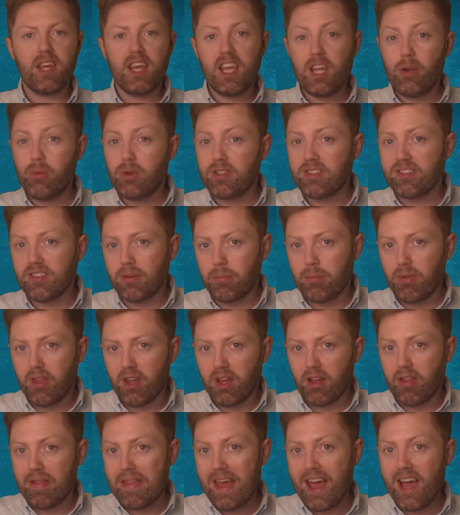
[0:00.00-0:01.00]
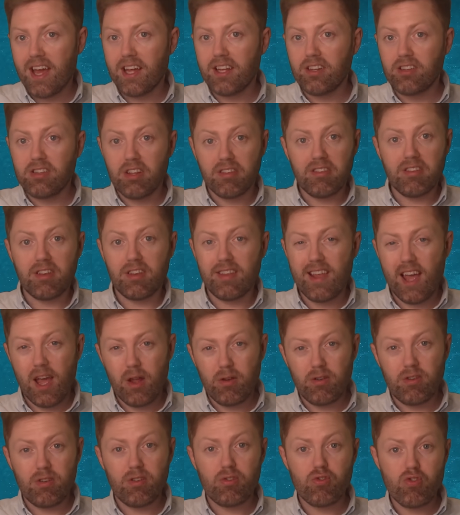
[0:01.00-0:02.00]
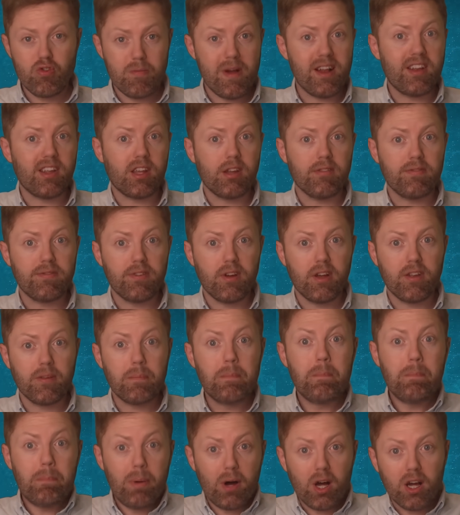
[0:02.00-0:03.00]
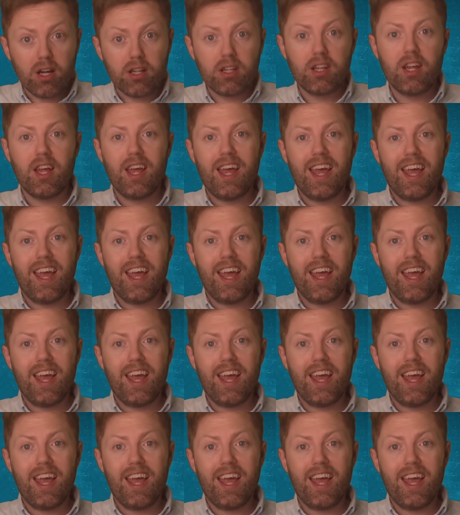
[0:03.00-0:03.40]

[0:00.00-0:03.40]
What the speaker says: here is something that doesn't sound dramatic at first, but